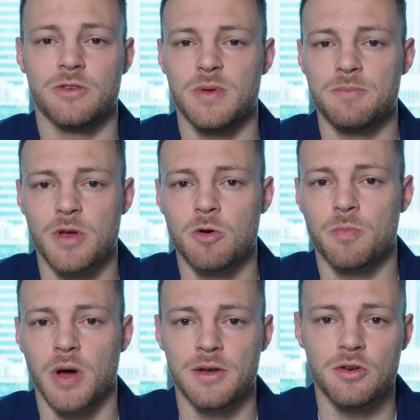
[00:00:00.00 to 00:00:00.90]
have been
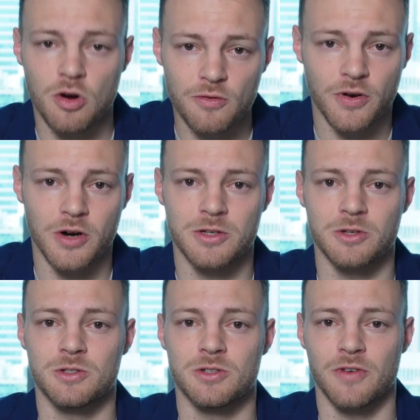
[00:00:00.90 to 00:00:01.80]
built by not very
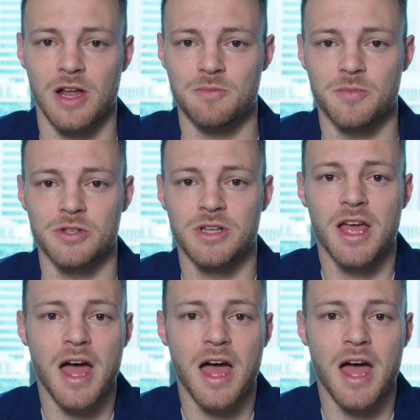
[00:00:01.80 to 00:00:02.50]
good developers,